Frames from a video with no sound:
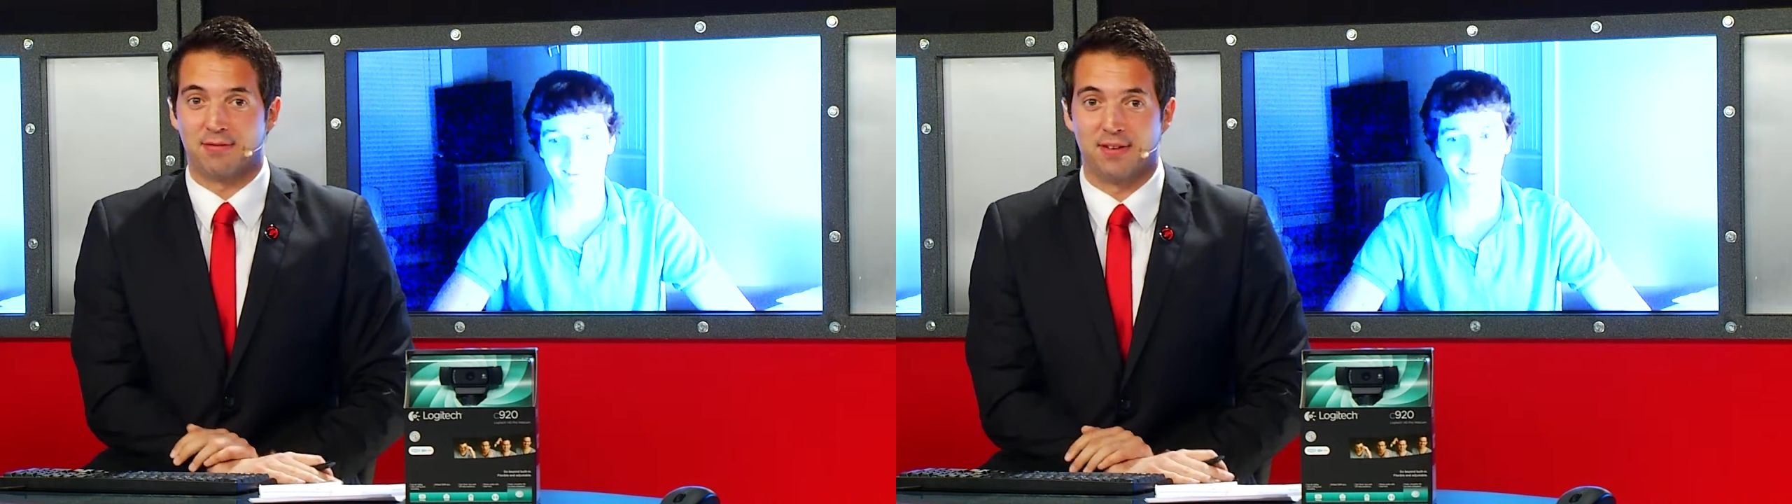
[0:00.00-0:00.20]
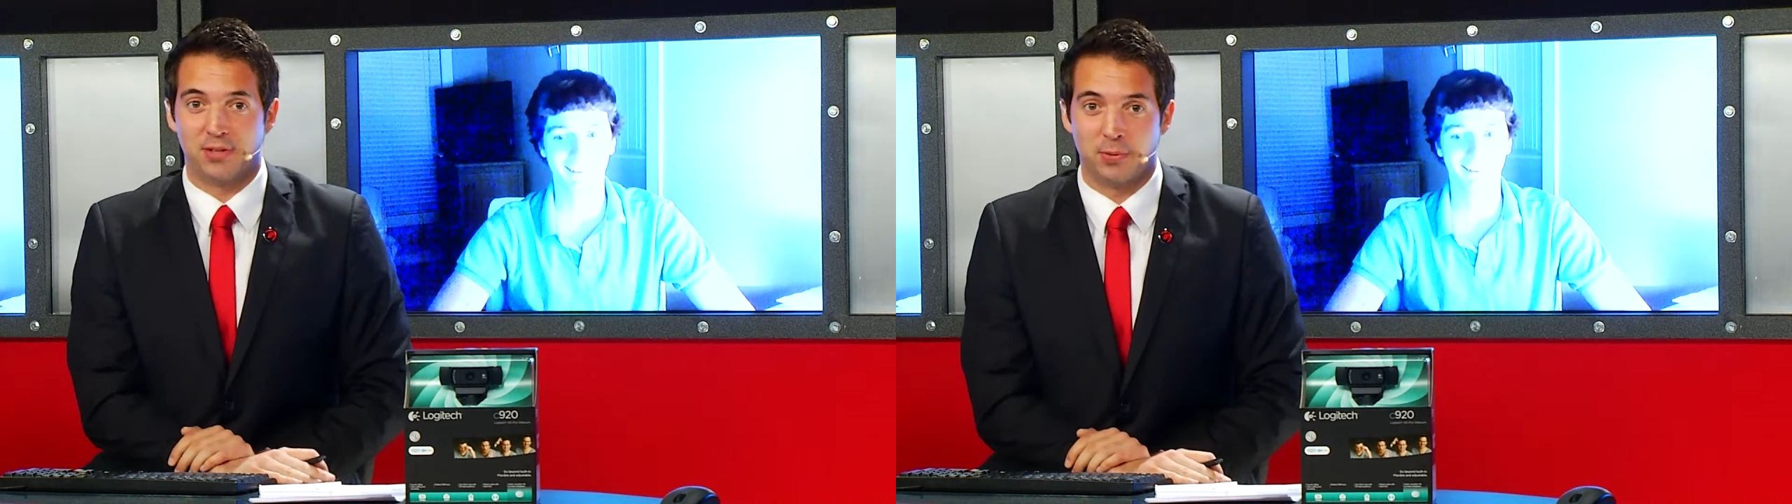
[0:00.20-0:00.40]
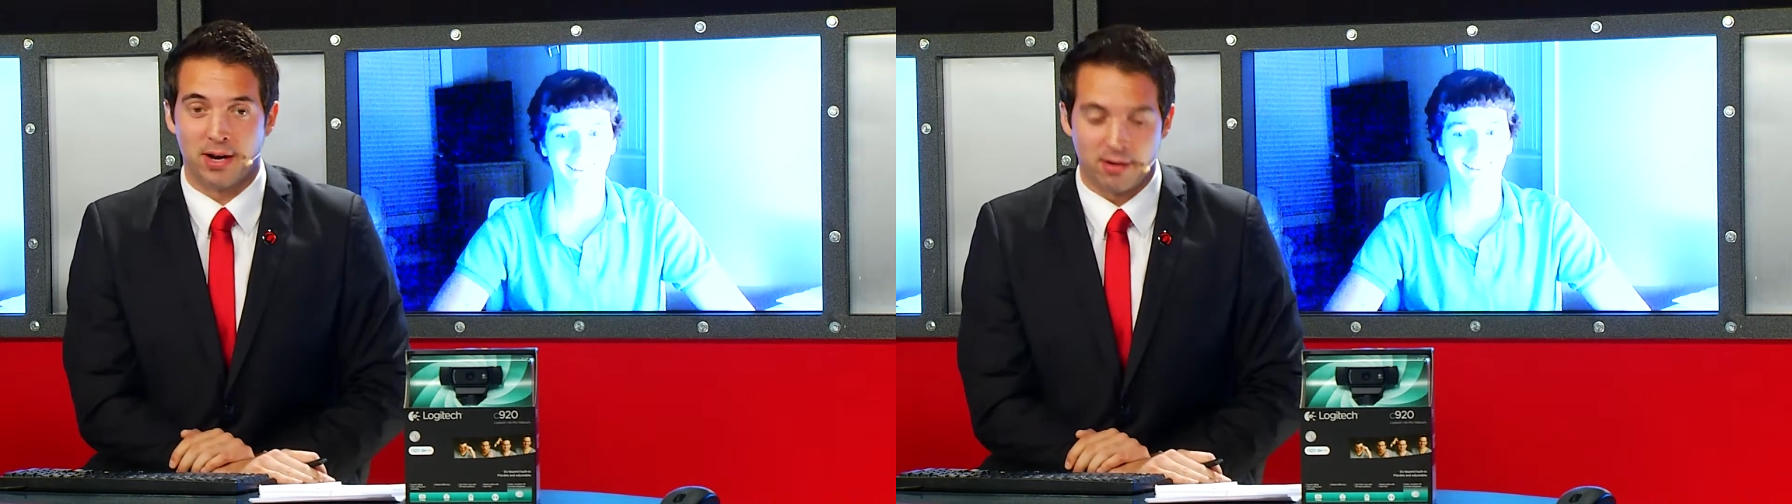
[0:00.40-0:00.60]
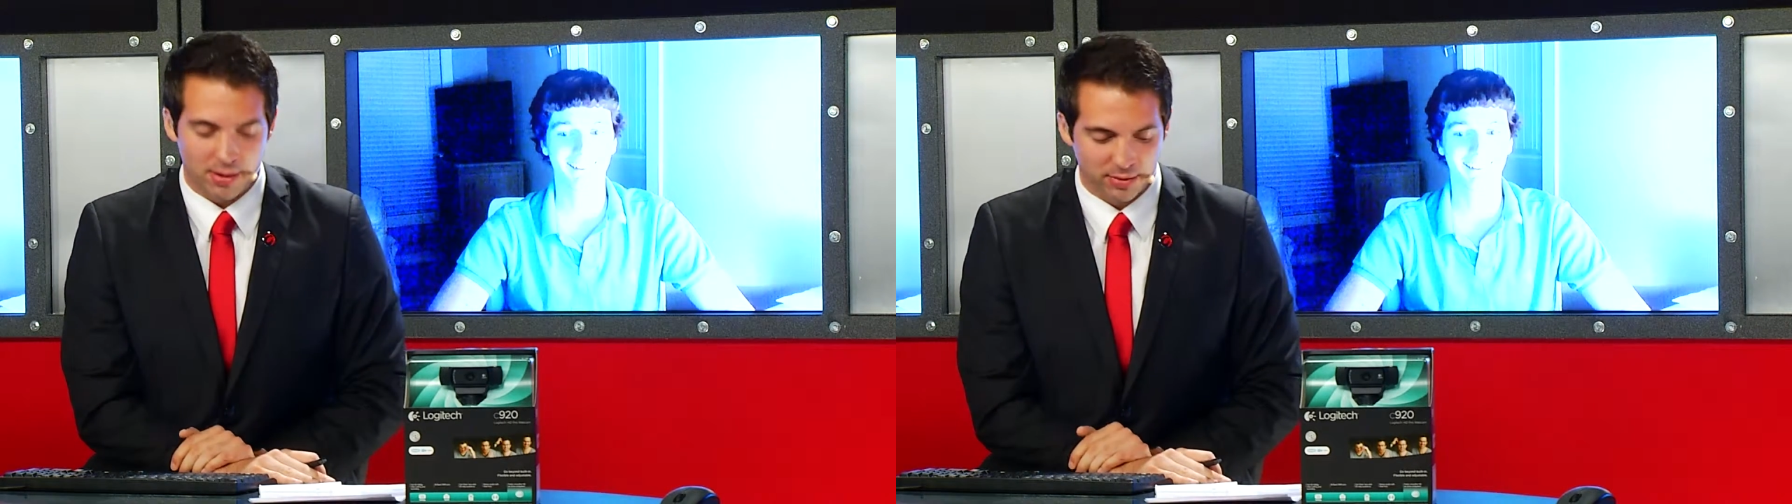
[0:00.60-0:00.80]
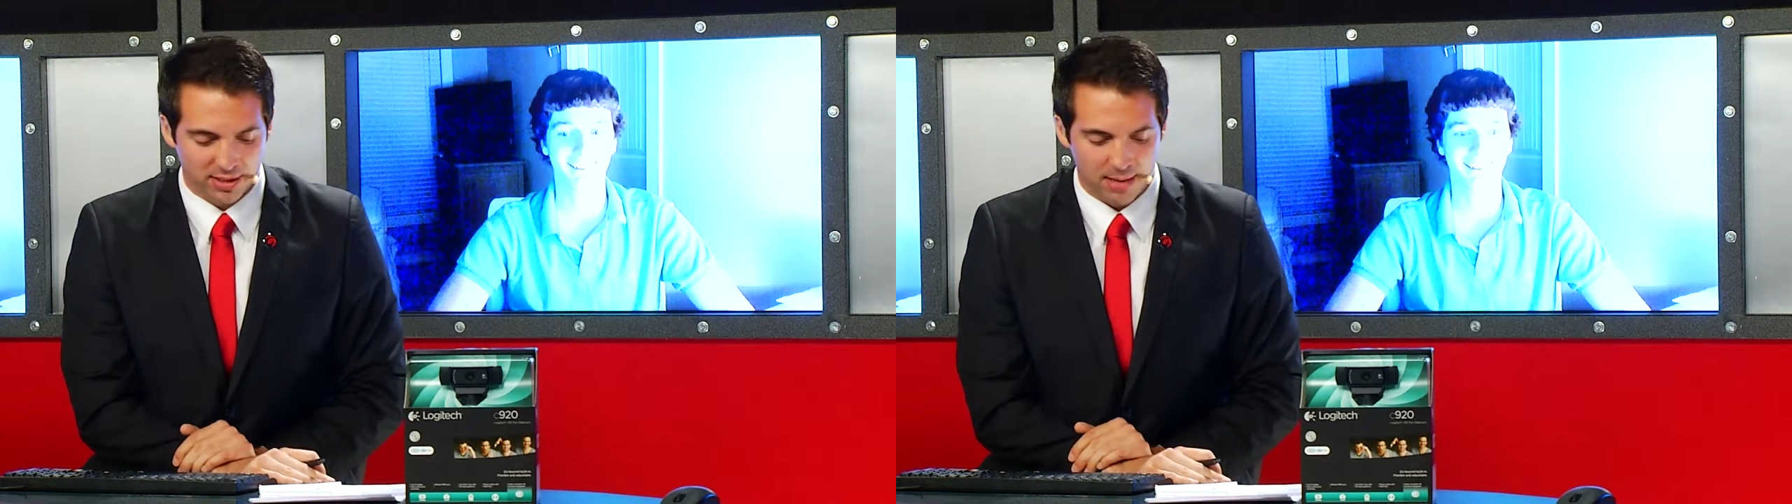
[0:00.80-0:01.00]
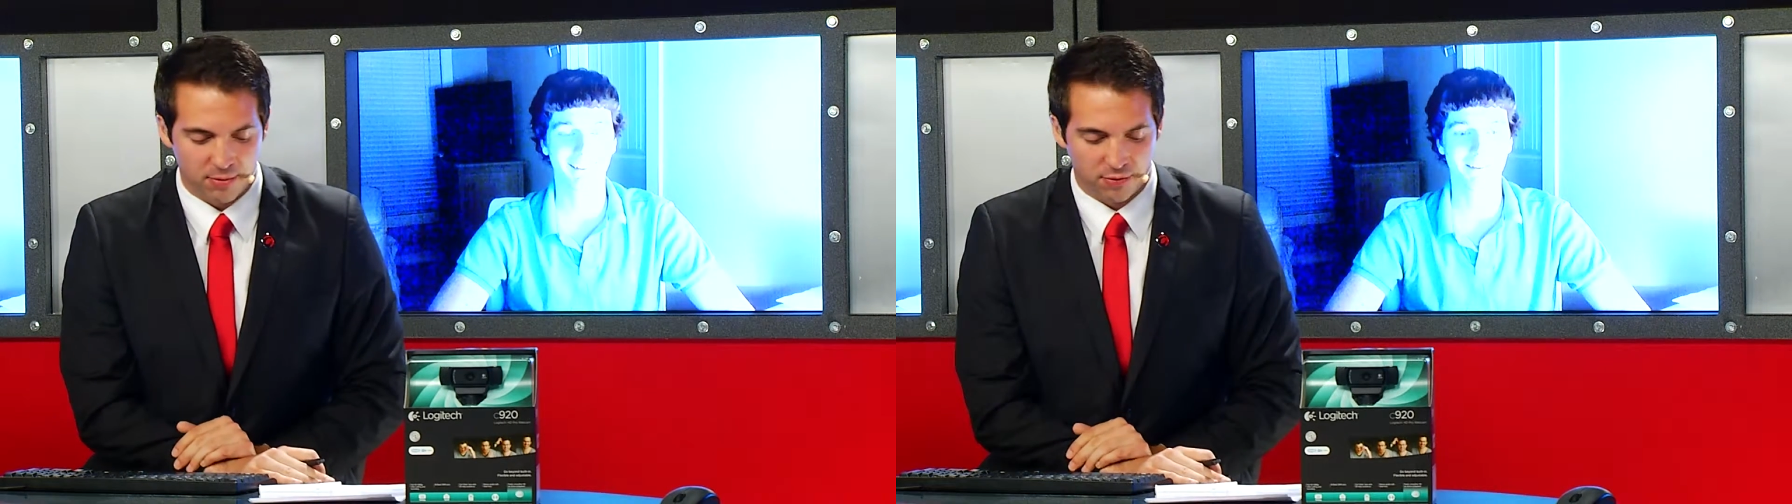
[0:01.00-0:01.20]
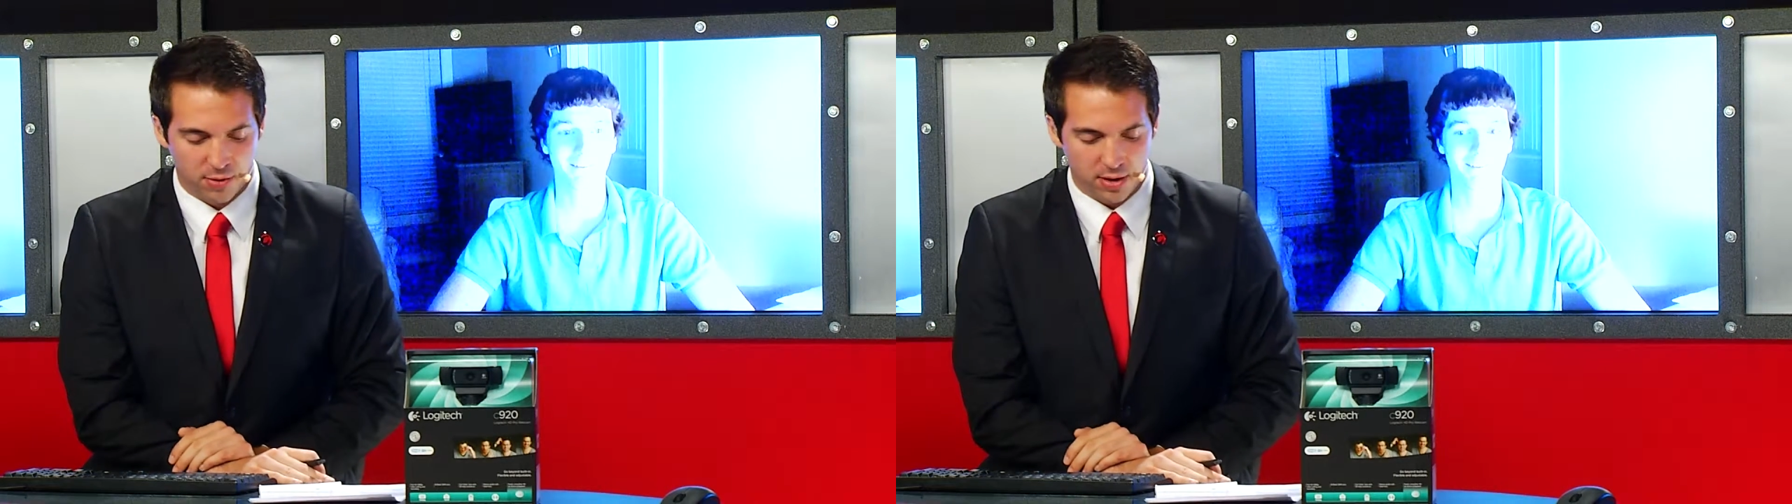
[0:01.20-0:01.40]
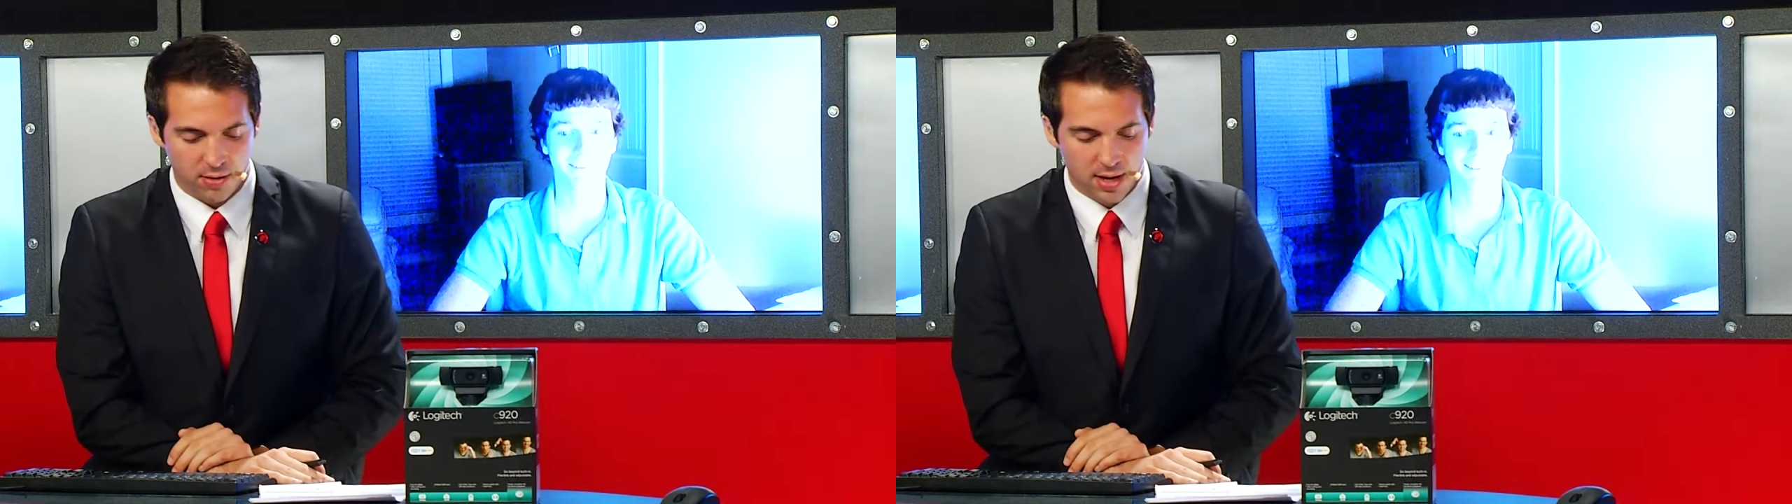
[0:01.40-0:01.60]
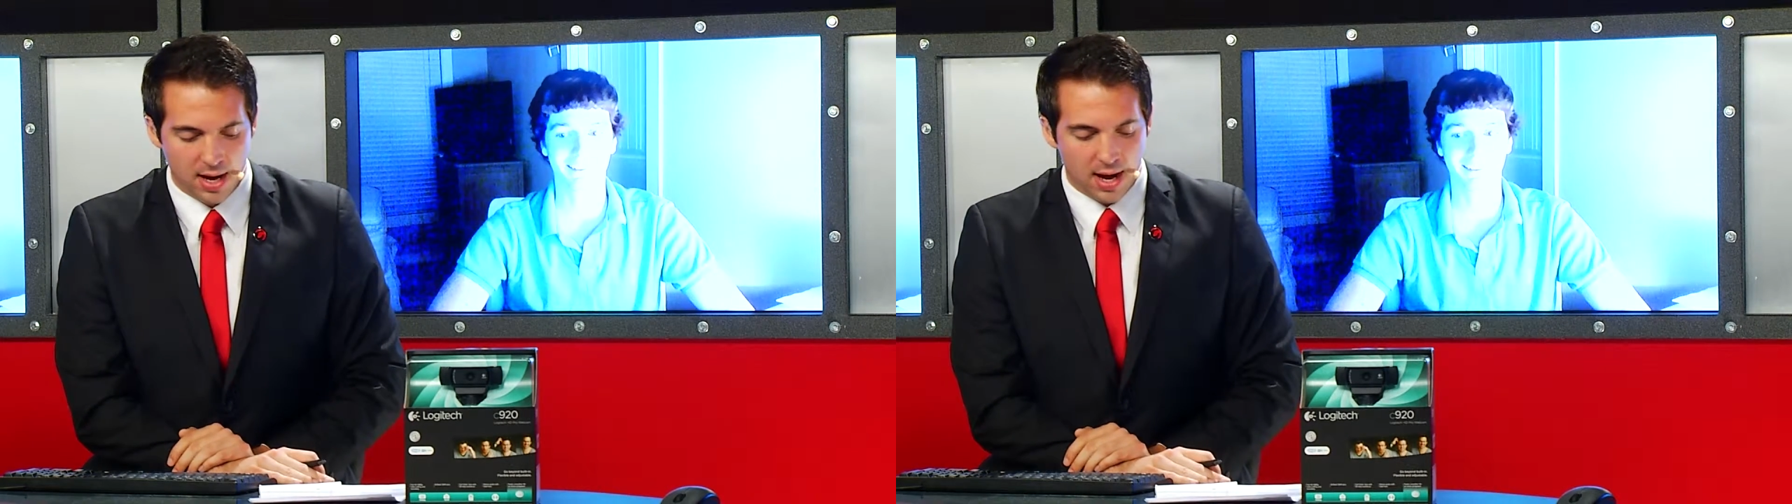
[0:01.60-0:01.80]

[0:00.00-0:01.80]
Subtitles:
5100 that was coming for you.